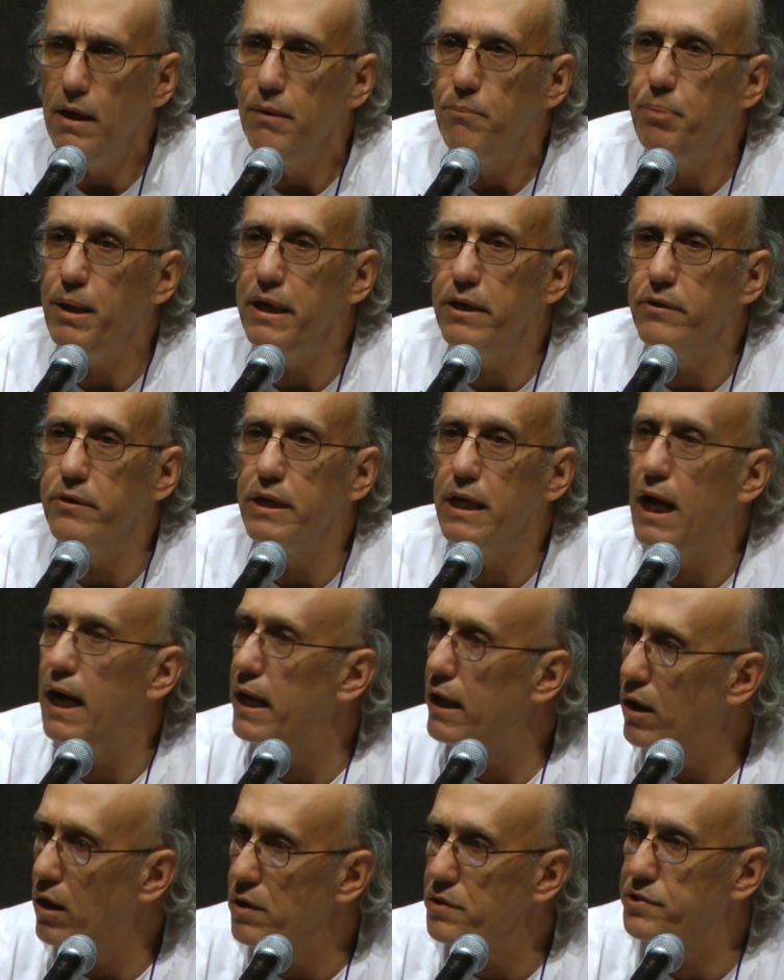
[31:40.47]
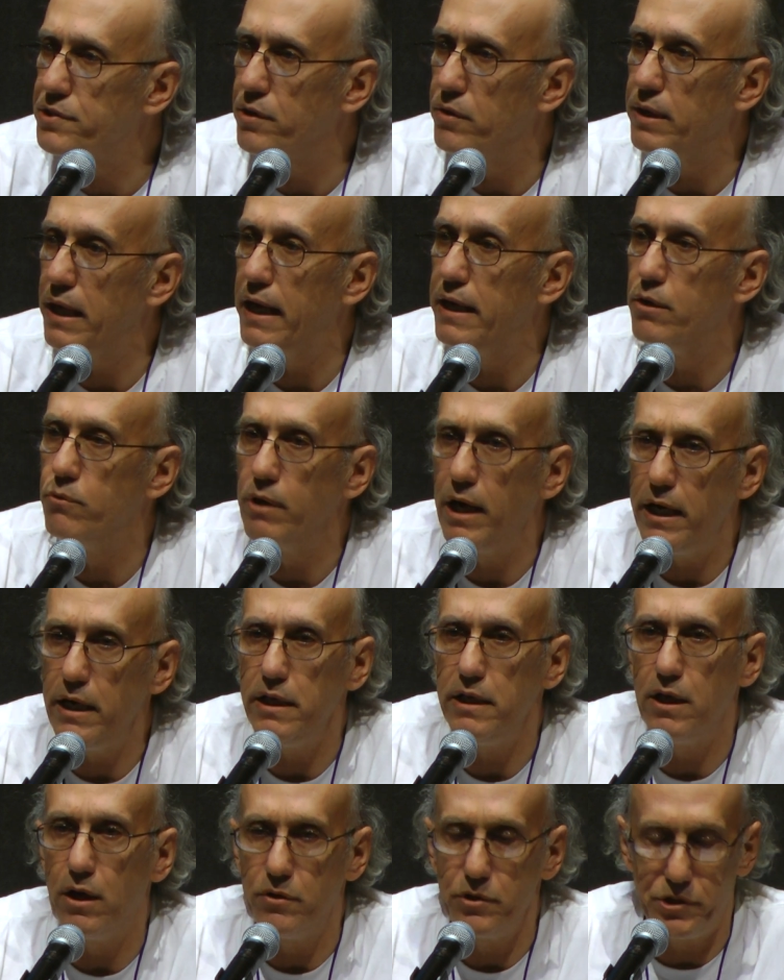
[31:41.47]
Peter and I also had a
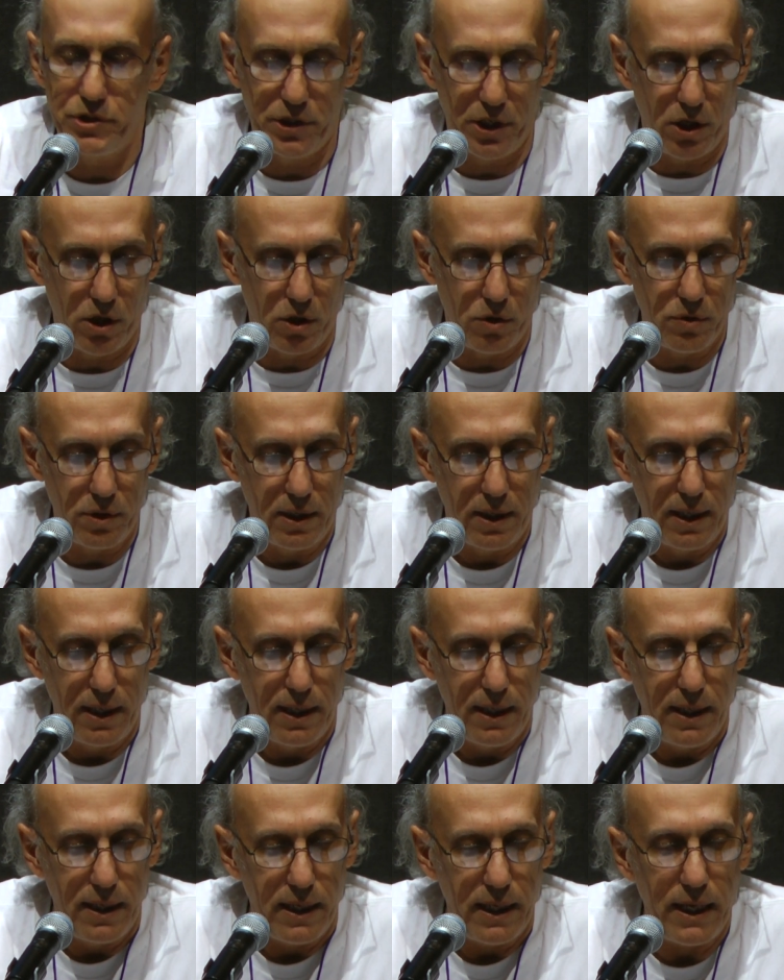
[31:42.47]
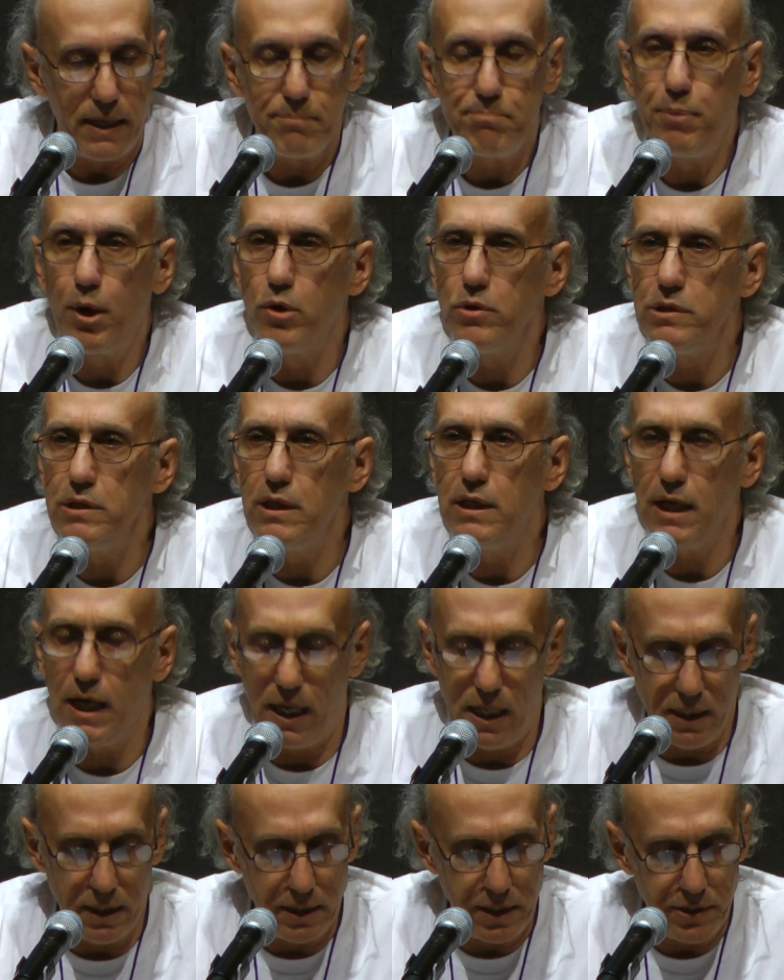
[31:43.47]
radio show at Bowdoin
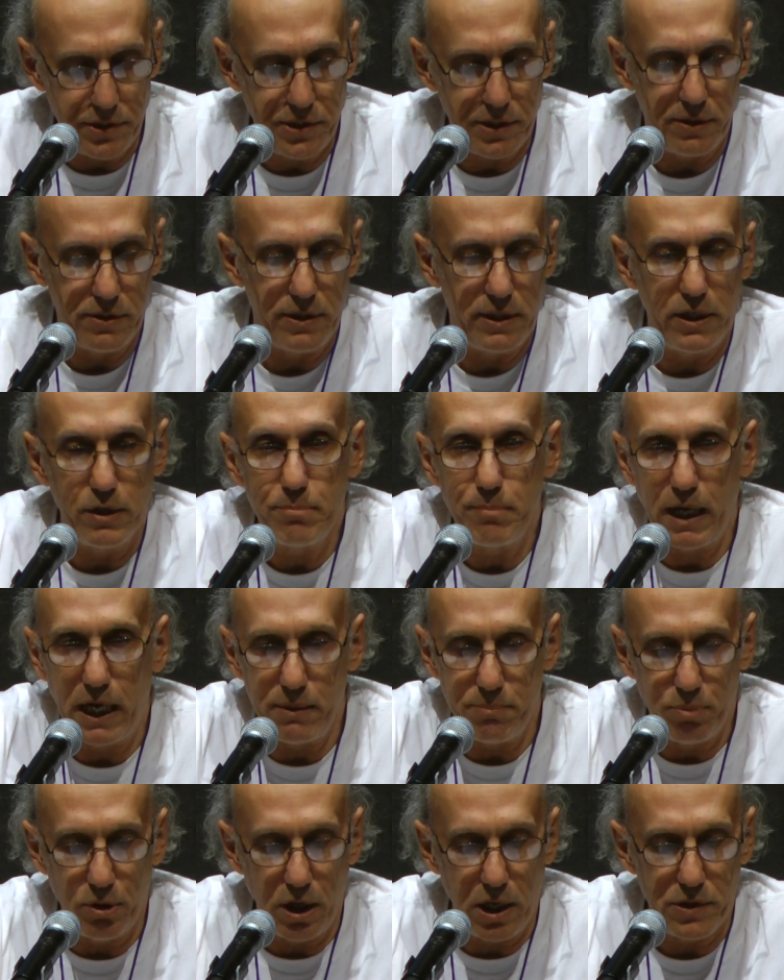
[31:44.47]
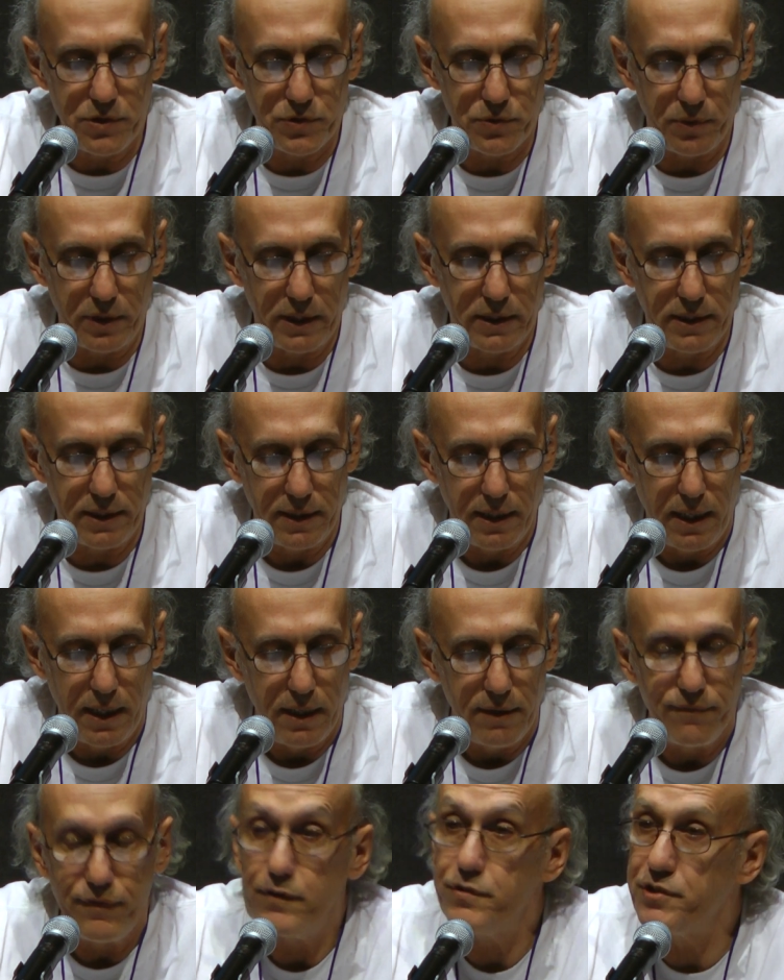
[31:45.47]
College in nearby Brunswick
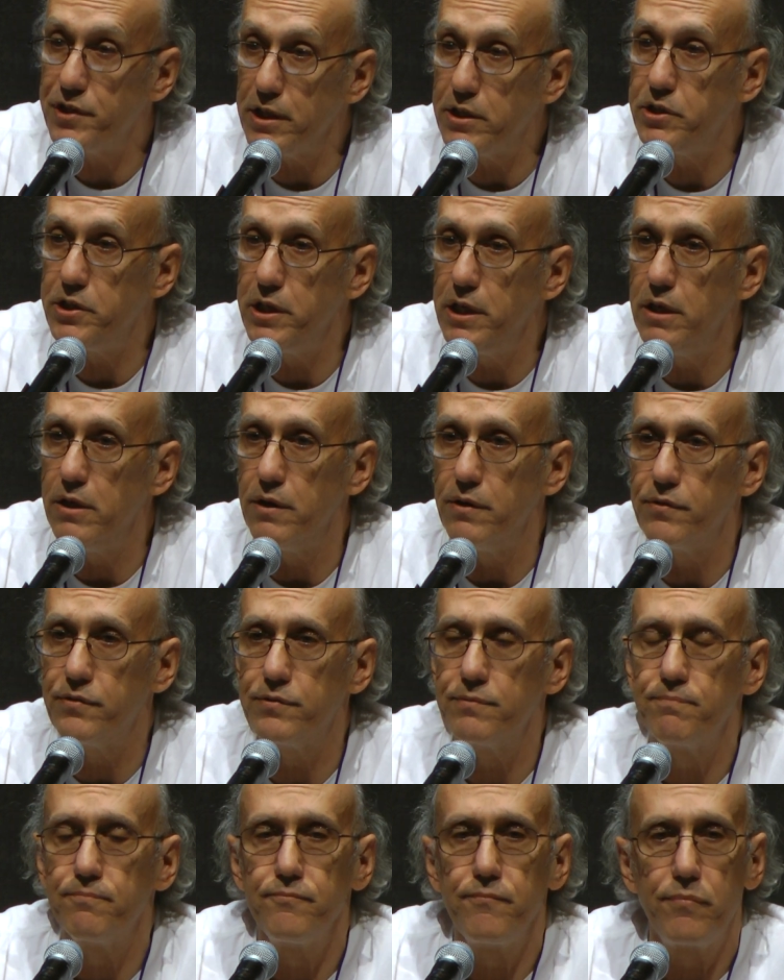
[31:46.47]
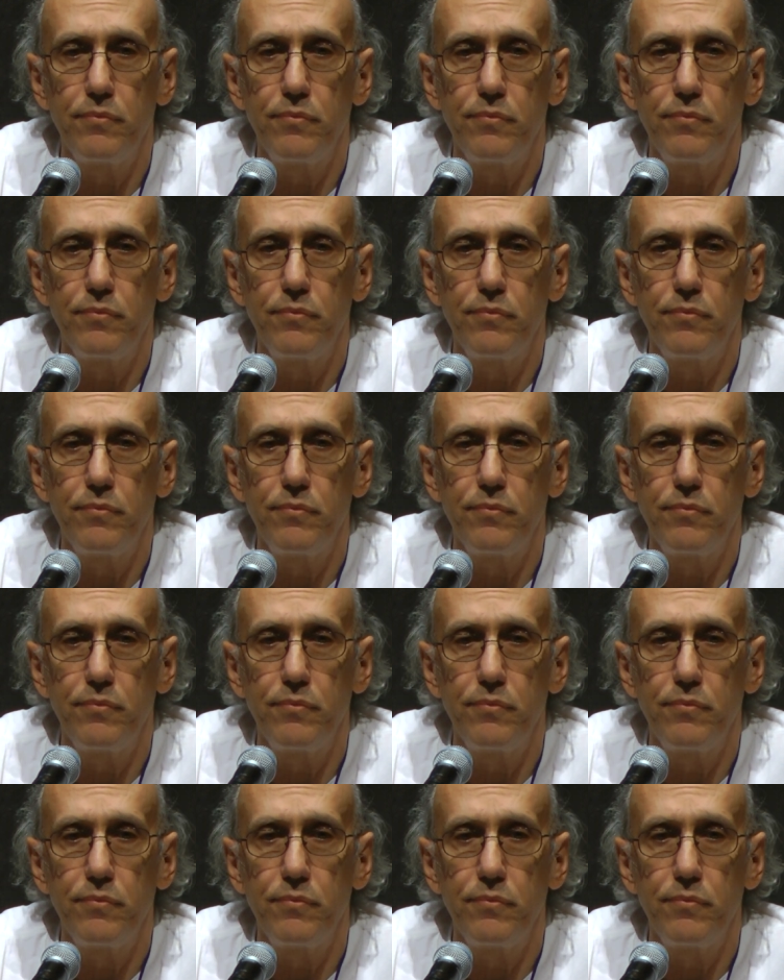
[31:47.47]
for 6 years,